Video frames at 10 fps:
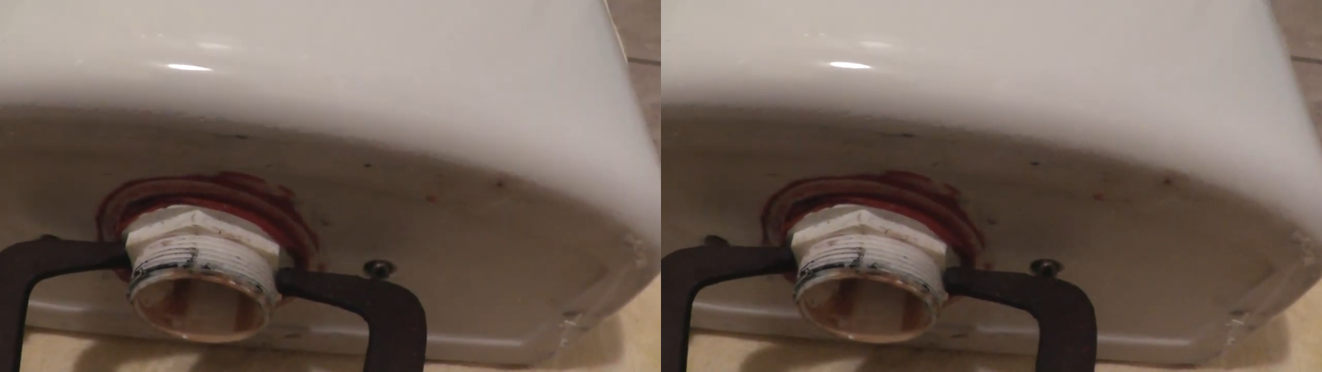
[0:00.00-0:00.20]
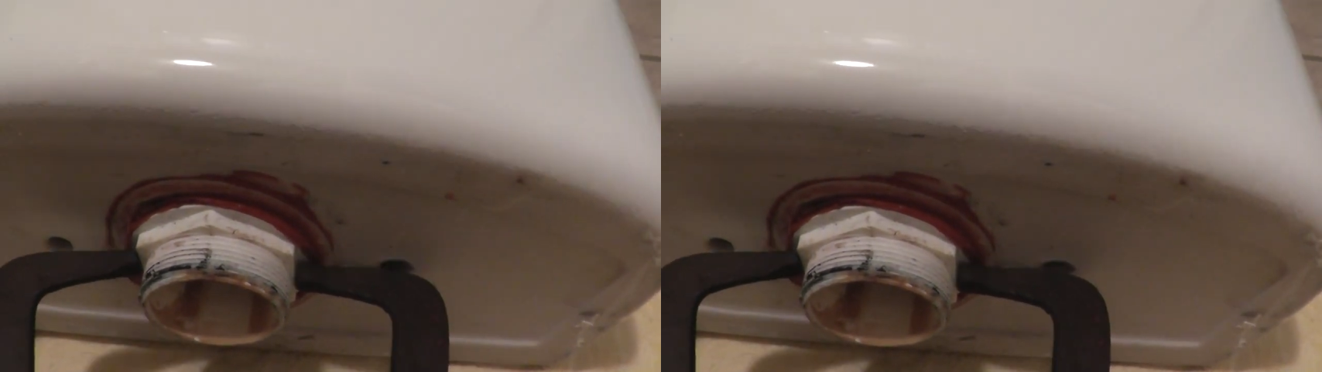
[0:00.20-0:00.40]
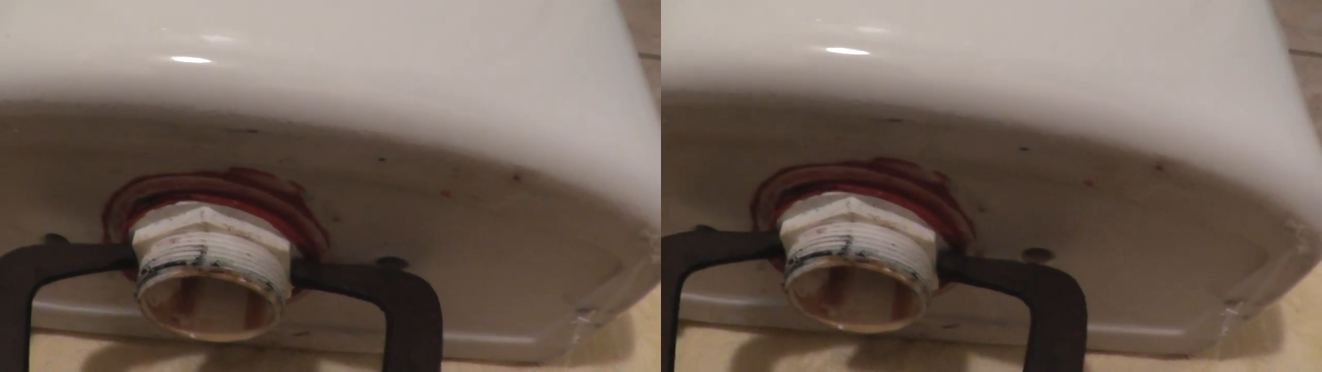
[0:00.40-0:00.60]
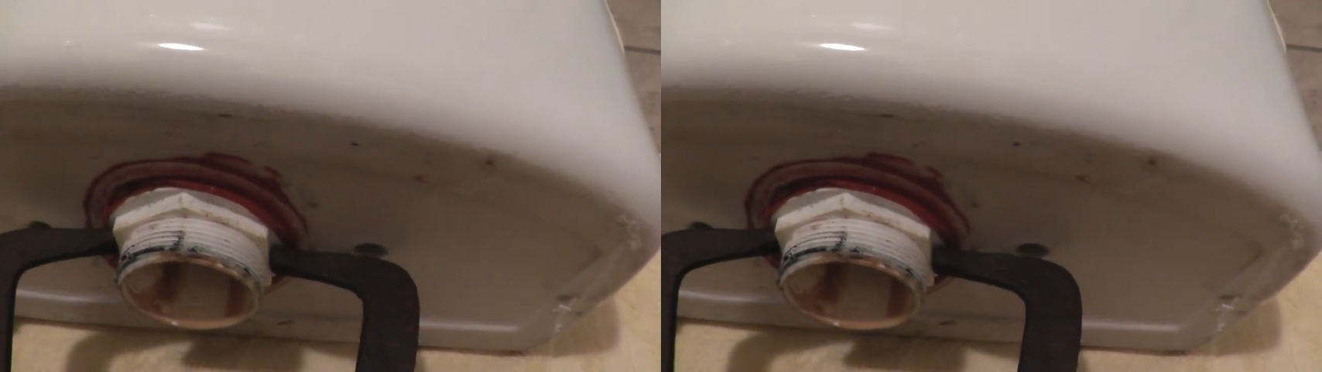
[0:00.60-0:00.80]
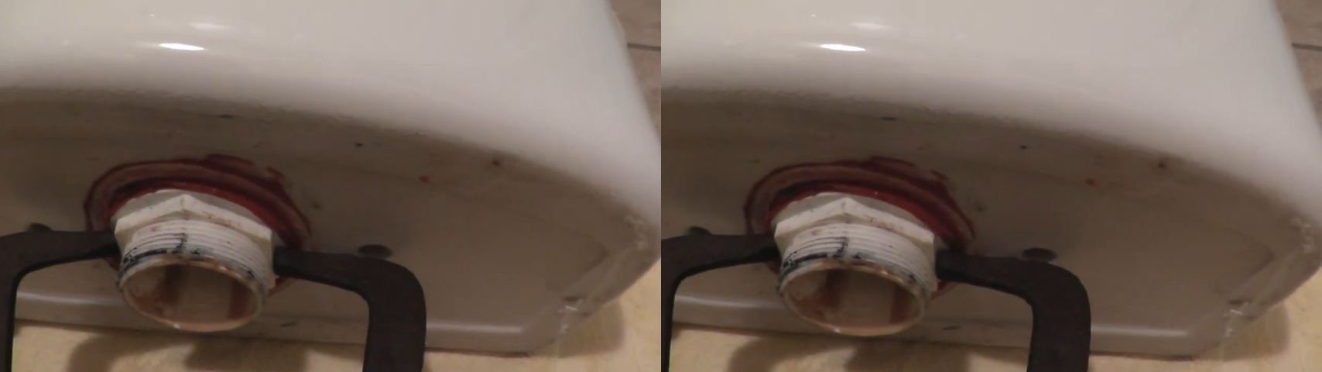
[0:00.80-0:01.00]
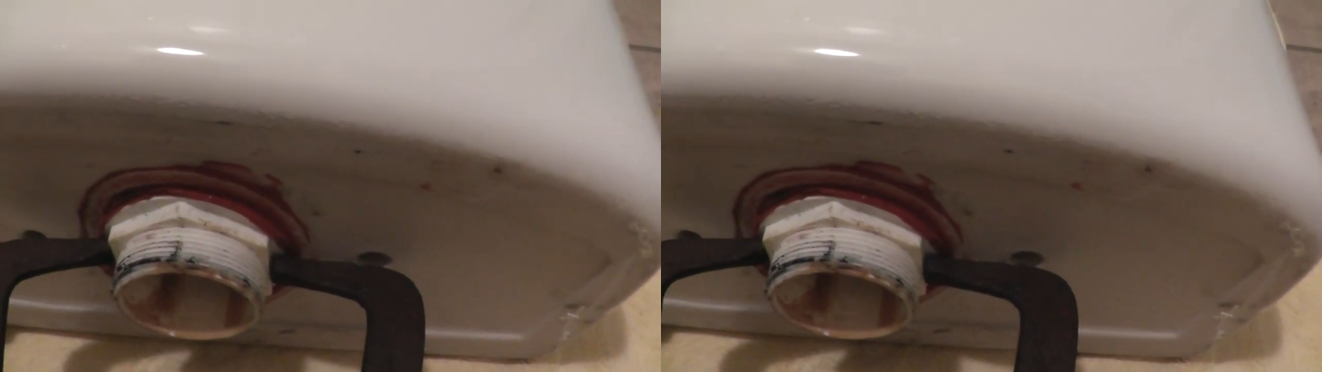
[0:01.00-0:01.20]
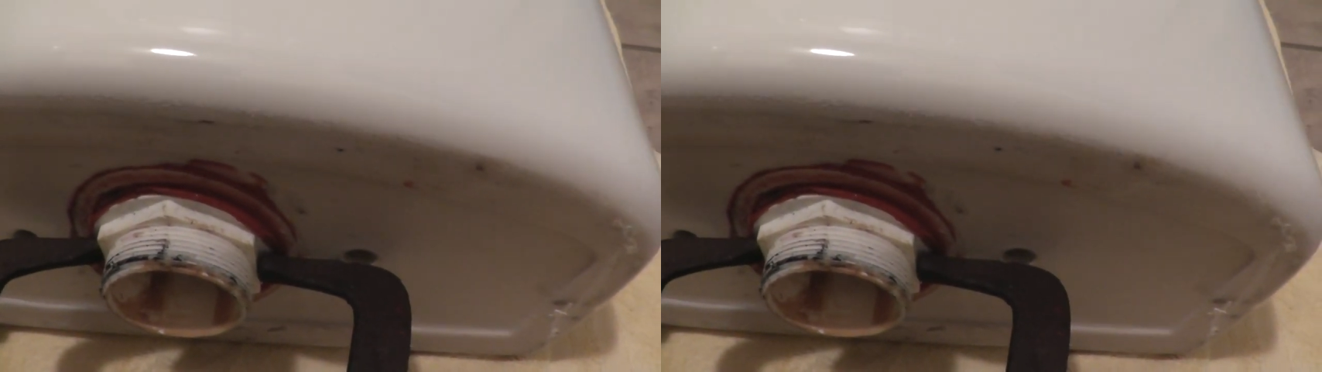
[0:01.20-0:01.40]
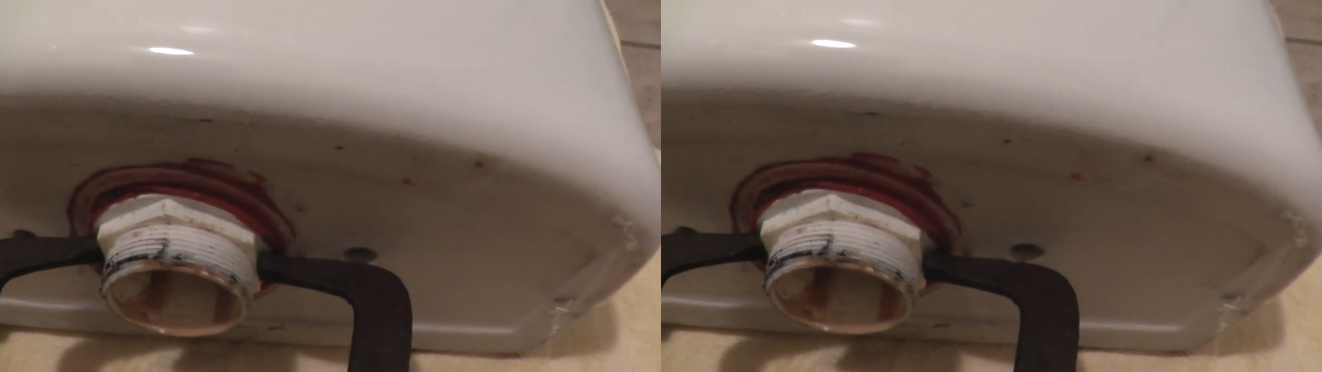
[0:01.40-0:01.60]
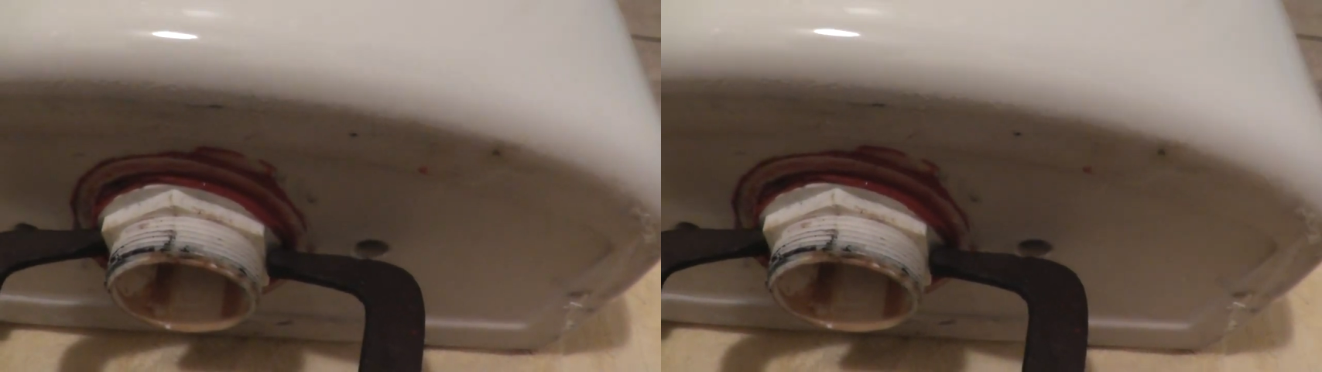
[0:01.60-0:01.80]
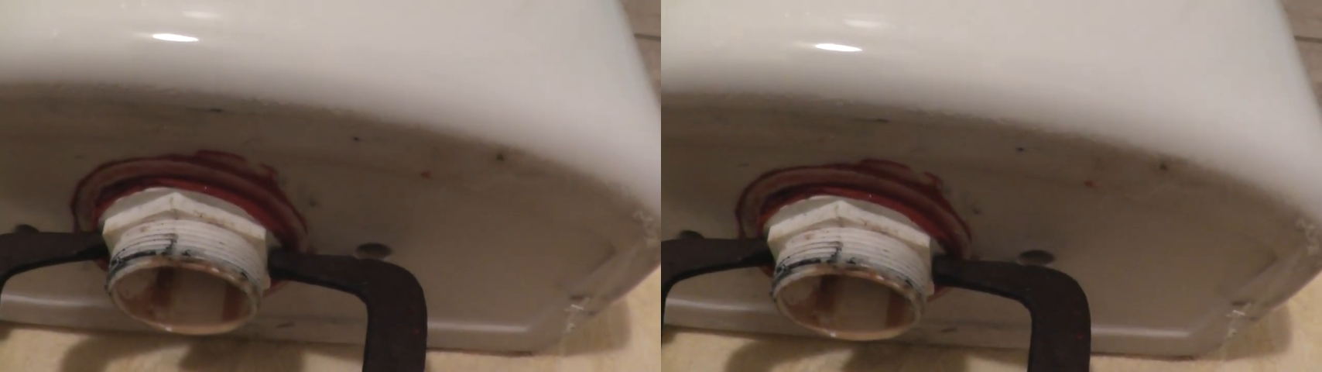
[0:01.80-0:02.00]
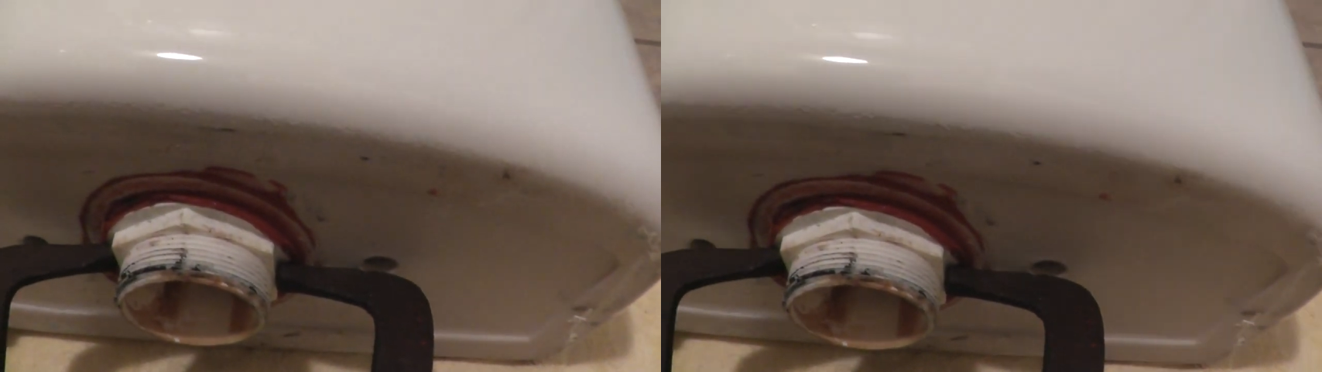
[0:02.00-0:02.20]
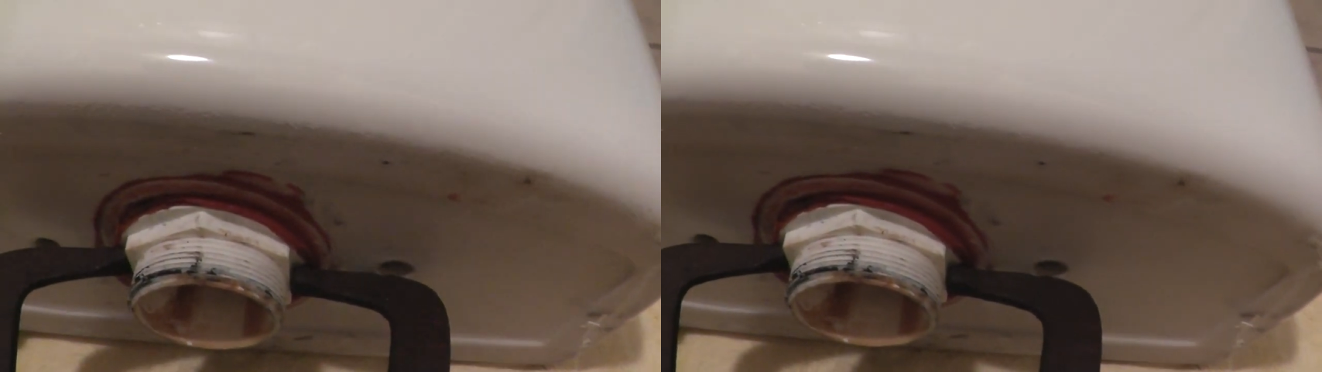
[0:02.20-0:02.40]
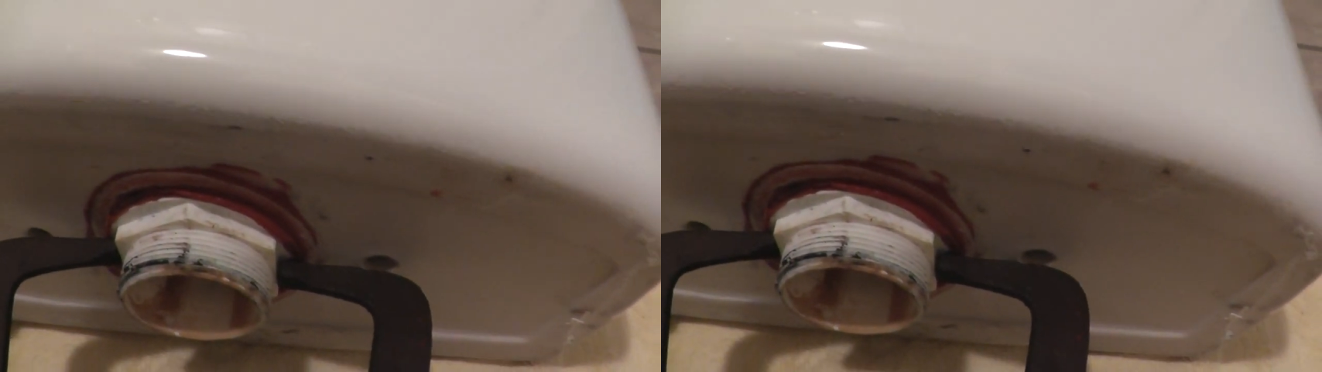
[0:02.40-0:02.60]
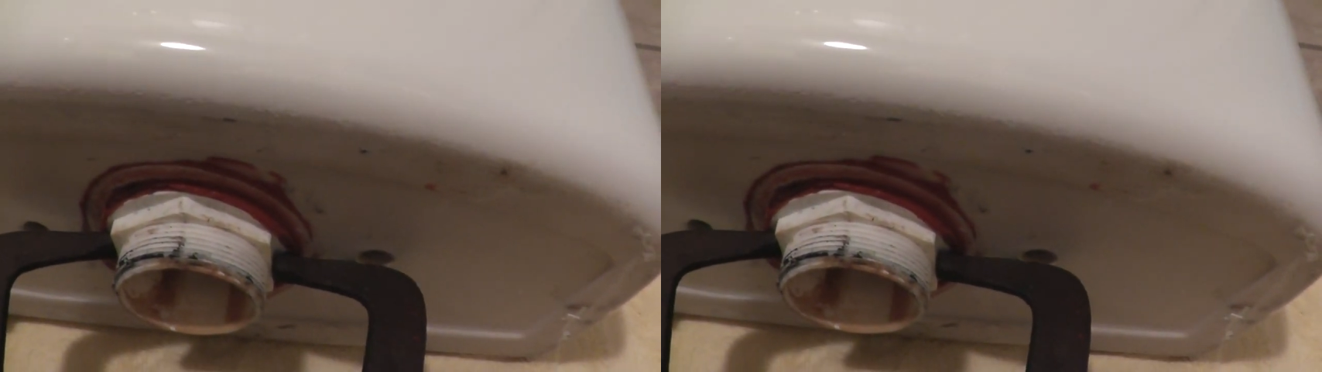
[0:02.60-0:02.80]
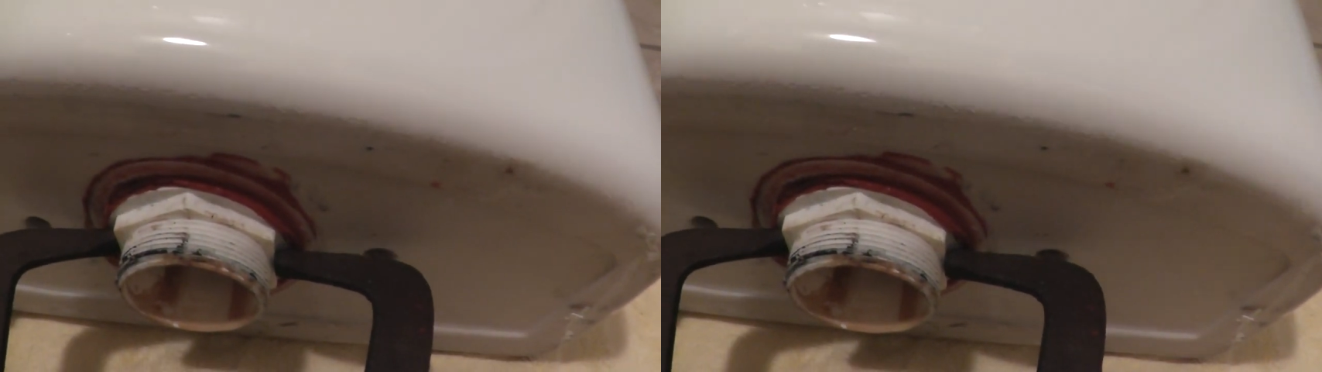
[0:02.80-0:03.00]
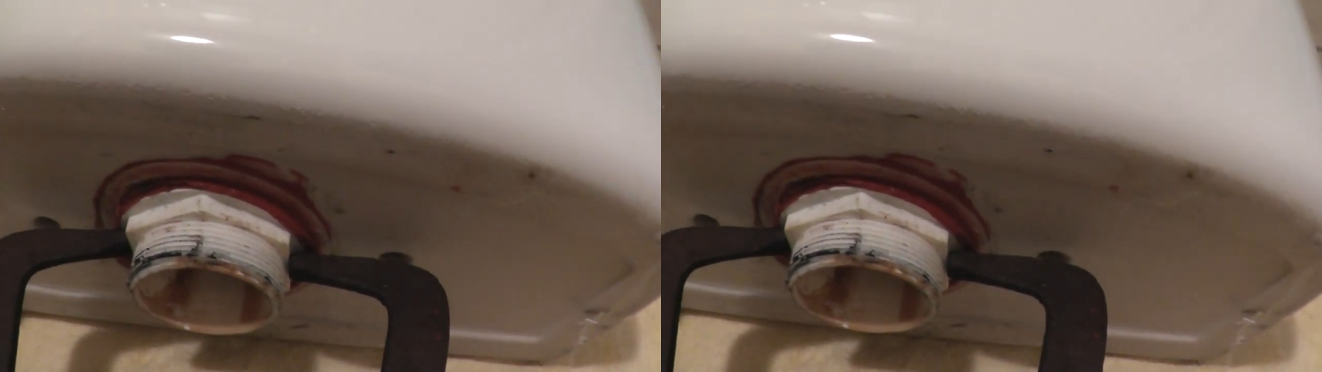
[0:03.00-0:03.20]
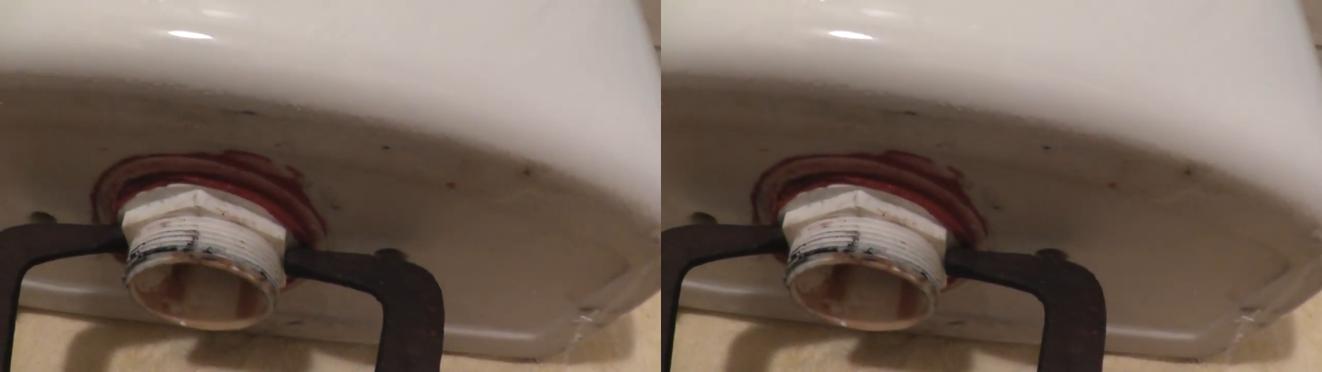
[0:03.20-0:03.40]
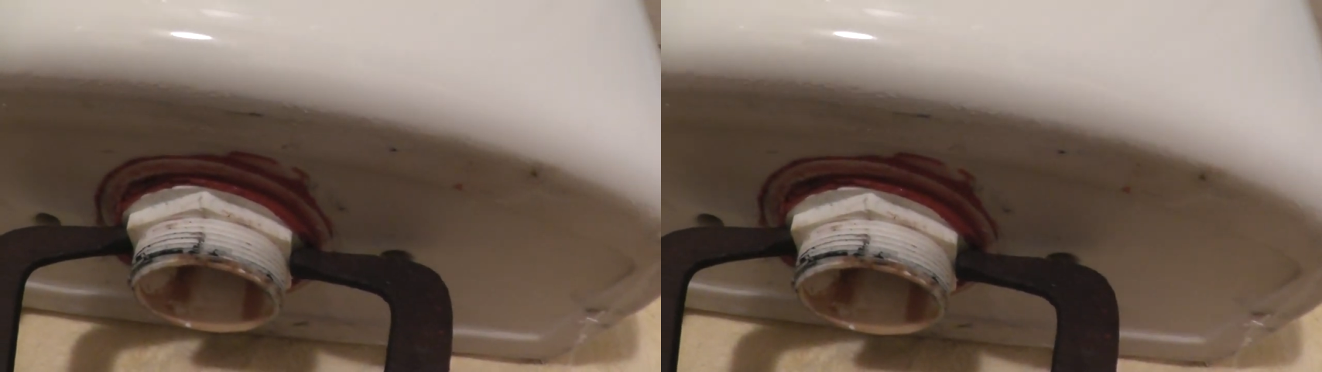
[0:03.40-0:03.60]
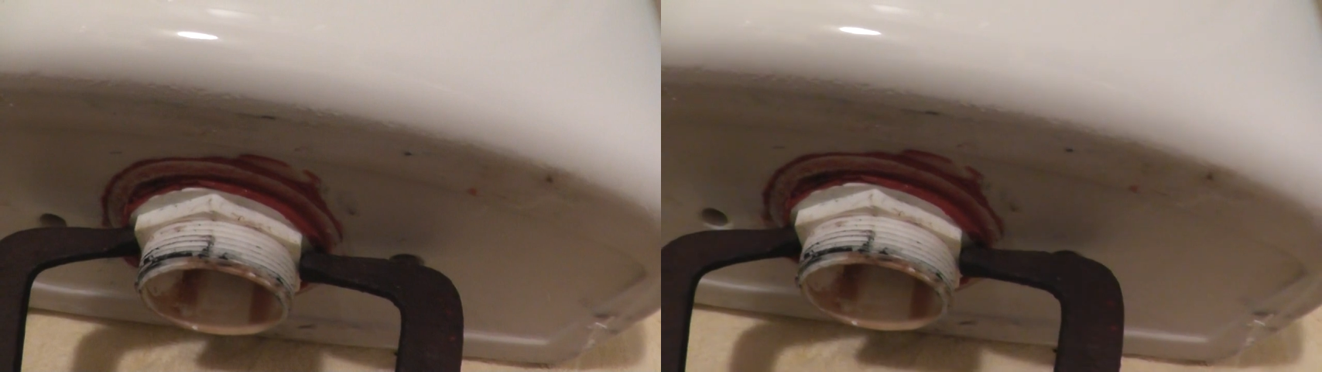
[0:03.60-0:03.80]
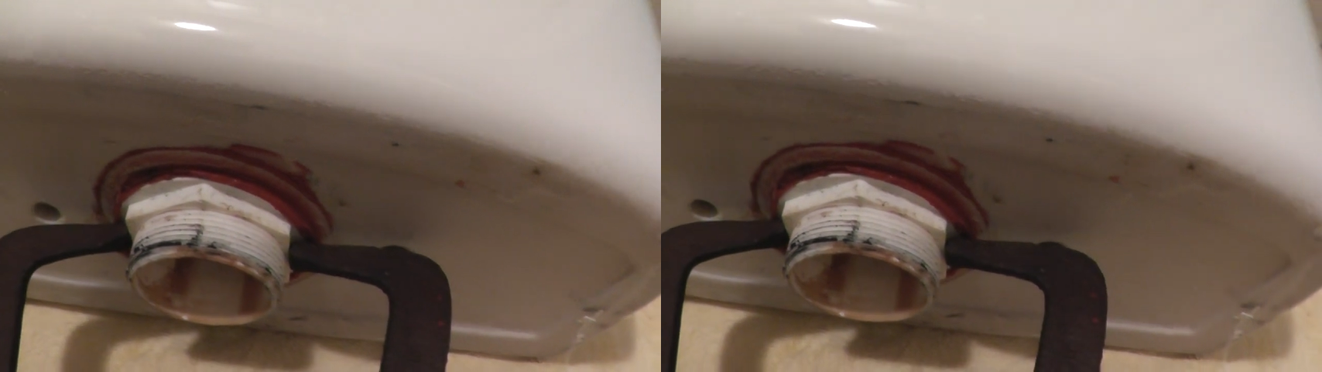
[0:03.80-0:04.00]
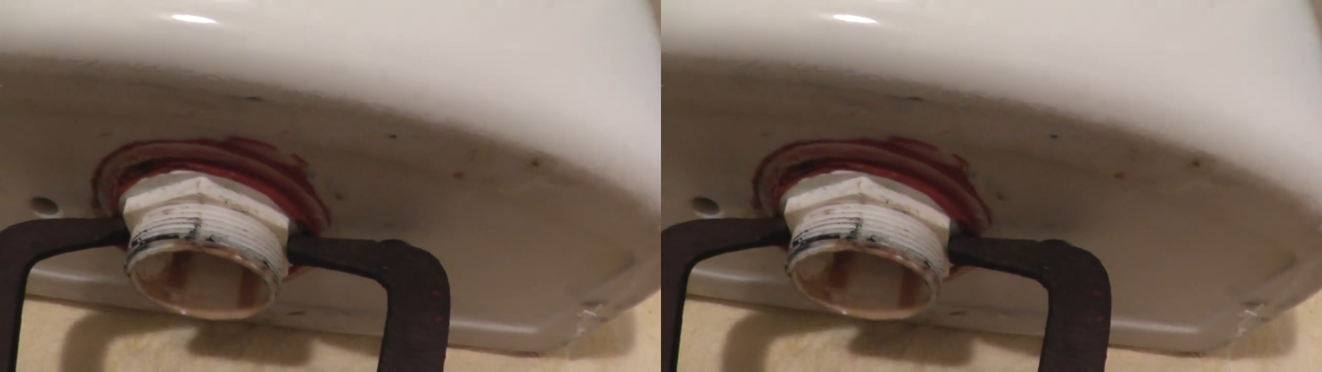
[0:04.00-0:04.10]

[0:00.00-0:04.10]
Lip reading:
(no speaker visible)